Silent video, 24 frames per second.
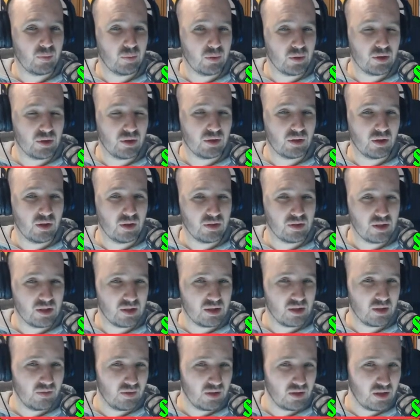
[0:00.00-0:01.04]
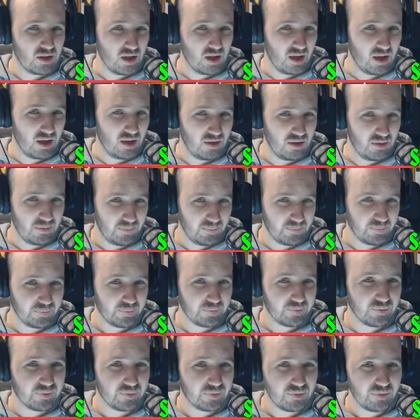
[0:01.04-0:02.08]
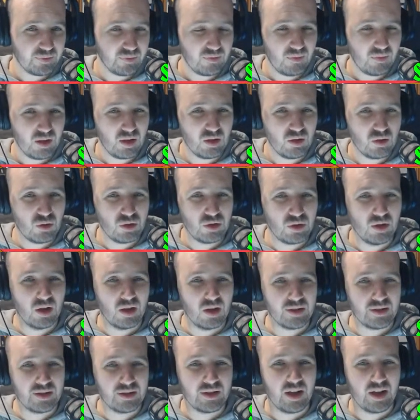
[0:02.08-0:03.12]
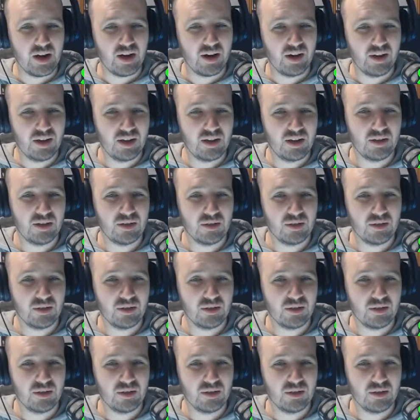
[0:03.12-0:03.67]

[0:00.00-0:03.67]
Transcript: buster dogs the Soviets had, just not as dark.